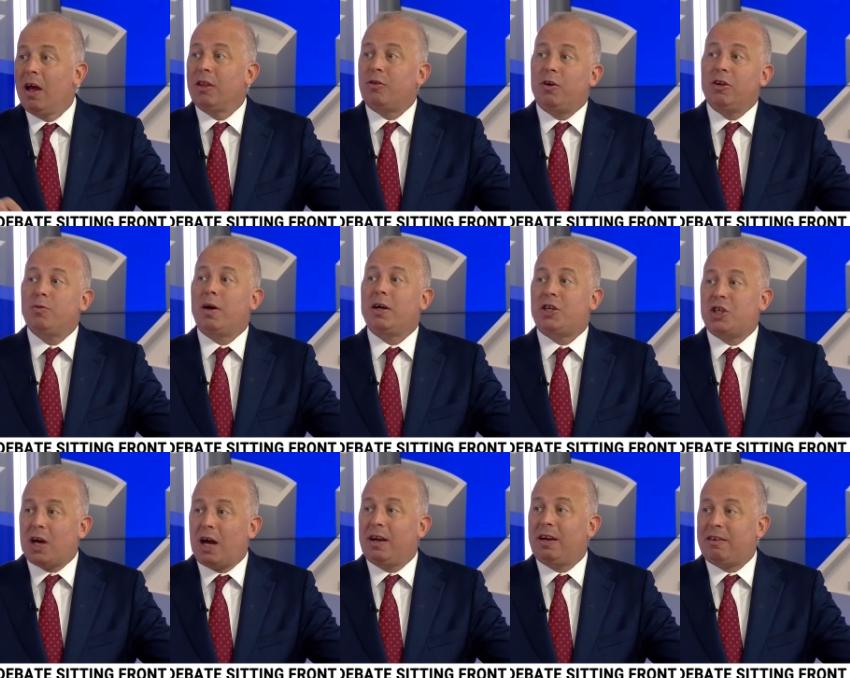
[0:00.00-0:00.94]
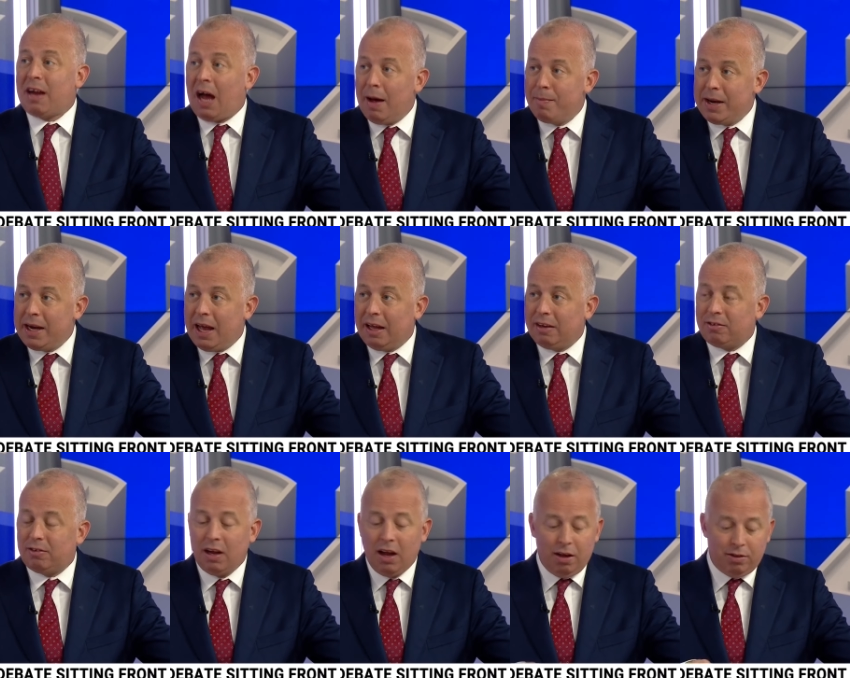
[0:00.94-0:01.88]
The reason why China
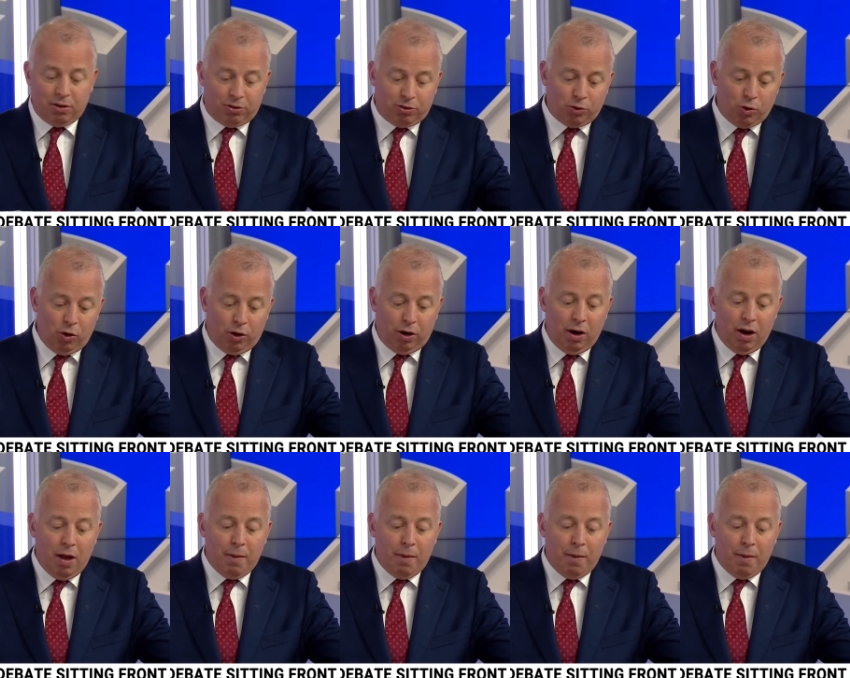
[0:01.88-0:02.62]
dominates the solar